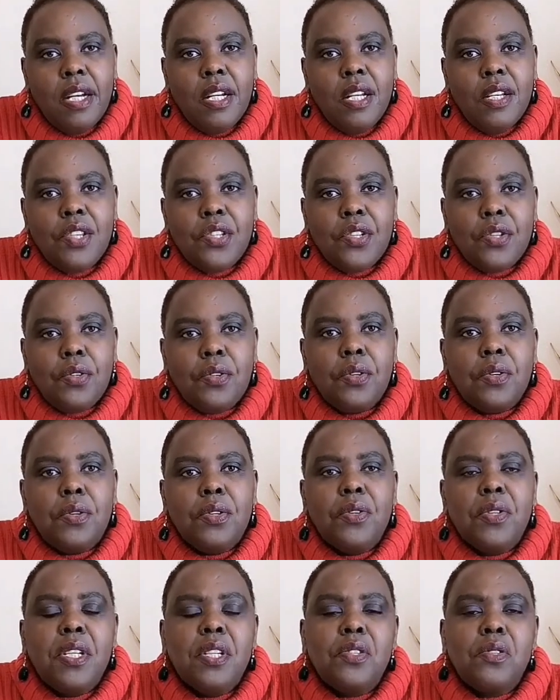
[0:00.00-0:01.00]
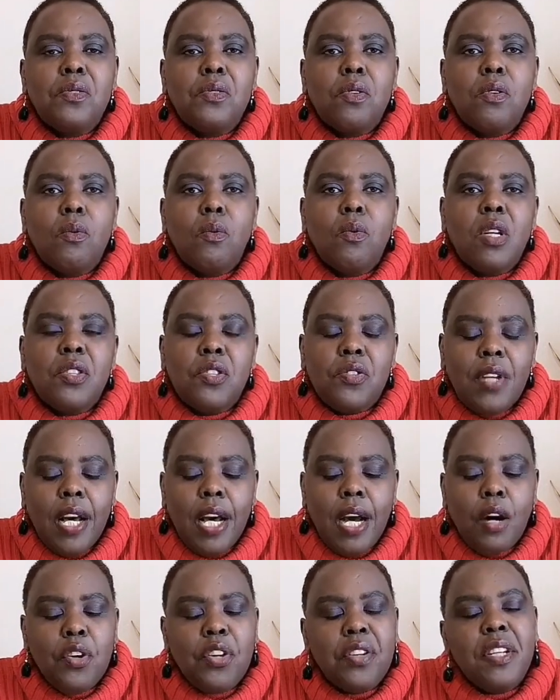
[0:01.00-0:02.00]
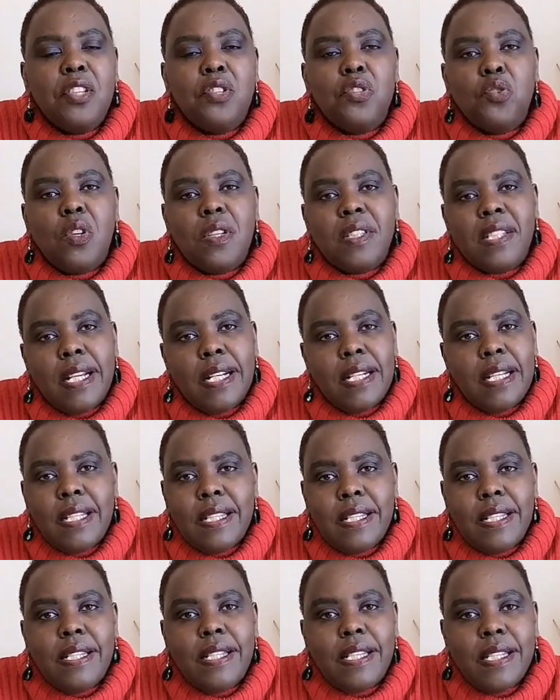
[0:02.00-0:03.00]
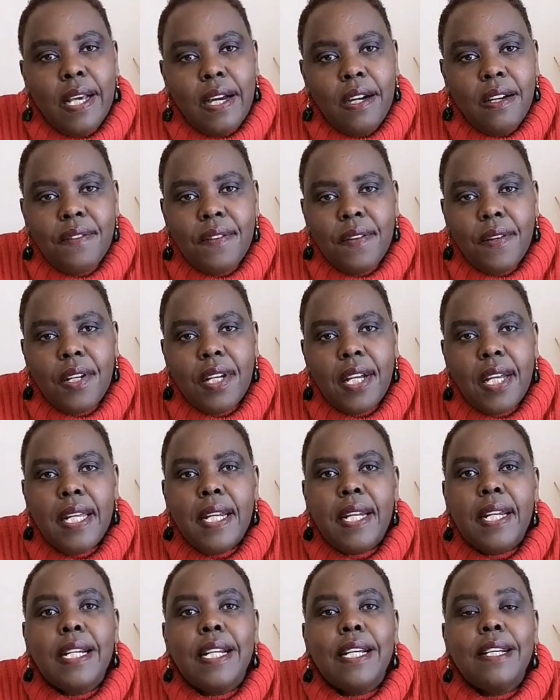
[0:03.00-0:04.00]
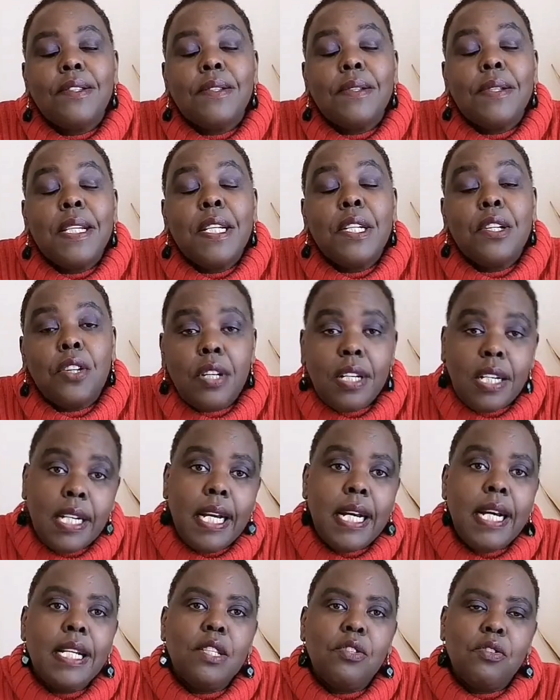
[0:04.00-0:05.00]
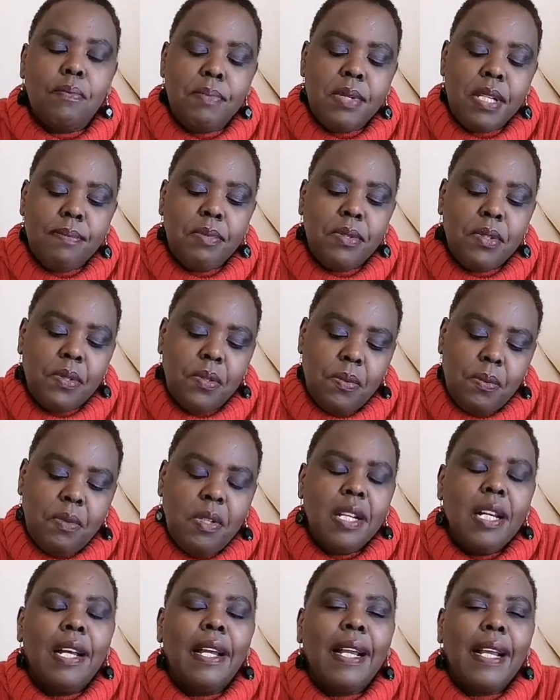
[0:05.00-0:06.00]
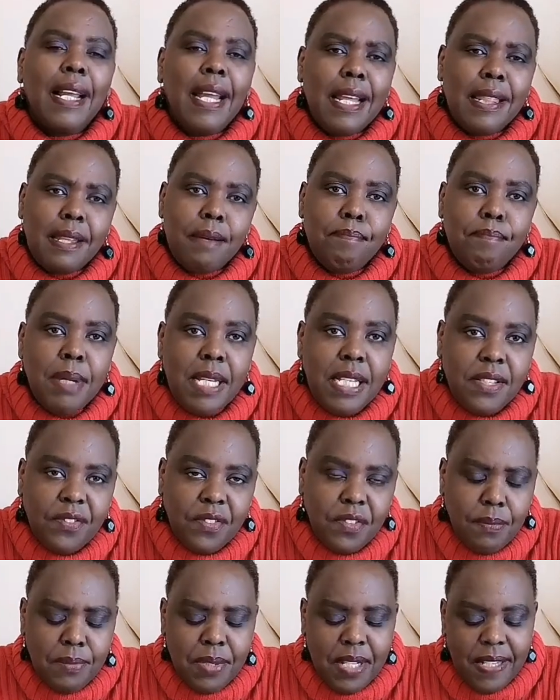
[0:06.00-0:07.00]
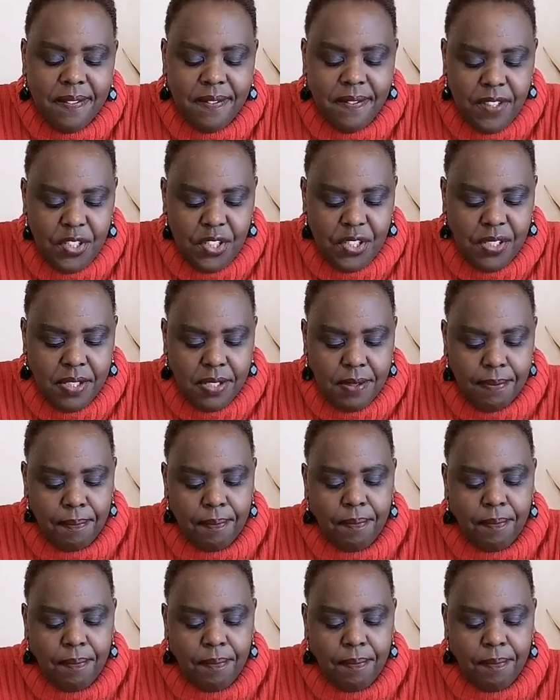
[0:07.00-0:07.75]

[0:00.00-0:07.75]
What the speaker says: So you need to know how you need to alternate yourself in order to be able to get the best from your revision.